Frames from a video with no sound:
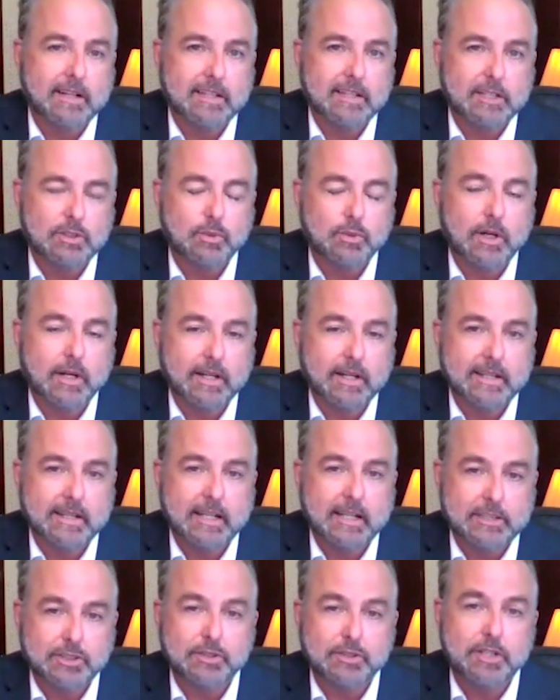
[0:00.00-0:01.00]
And that's why,
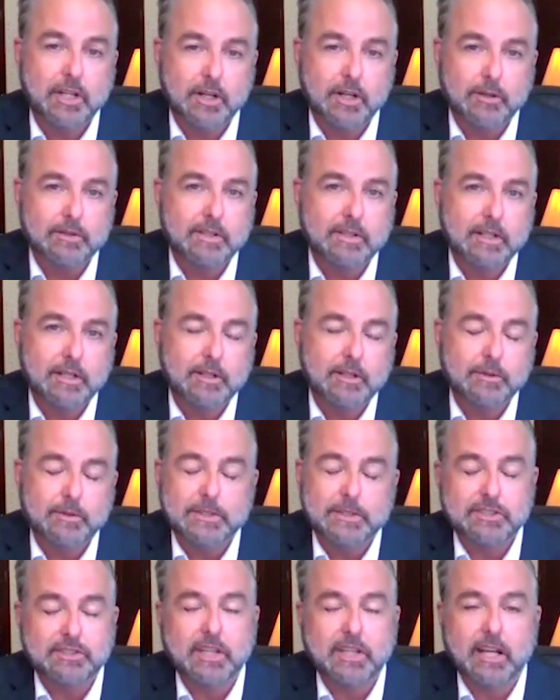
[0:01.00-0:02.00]
as you know,
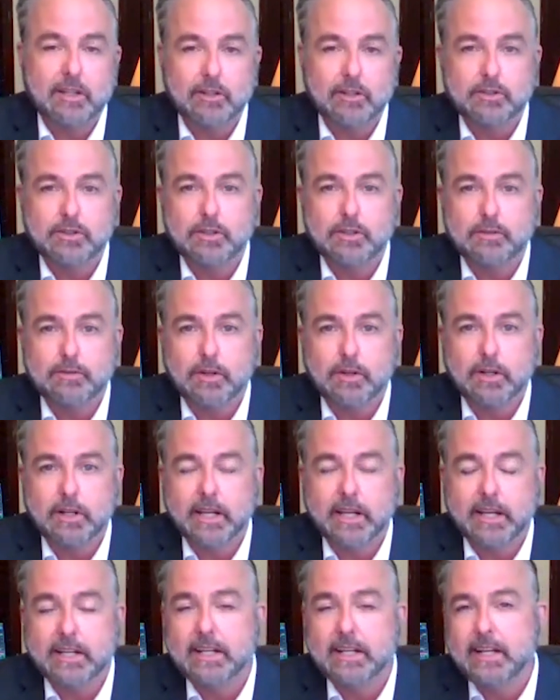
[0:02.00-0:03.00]
we just can't look too far
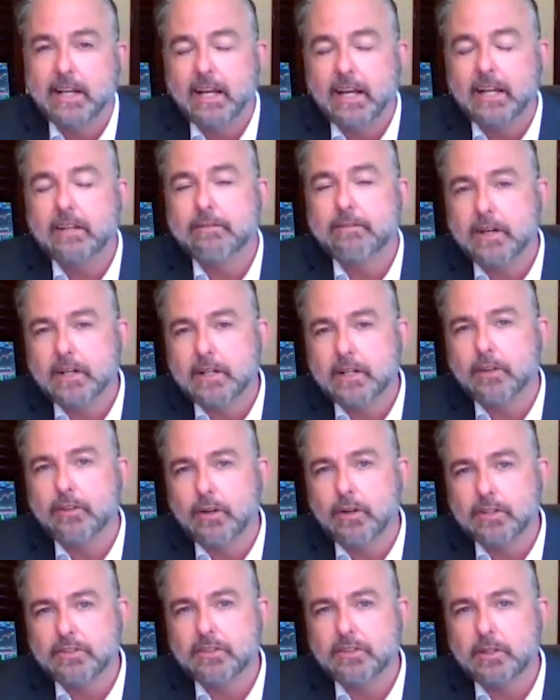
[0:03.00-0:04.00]
ahead. Any final
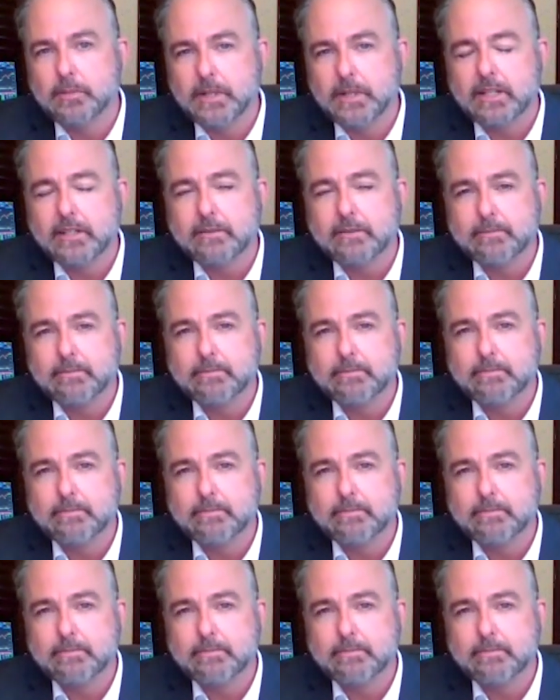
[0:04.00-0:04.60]
thoughts there, Mike?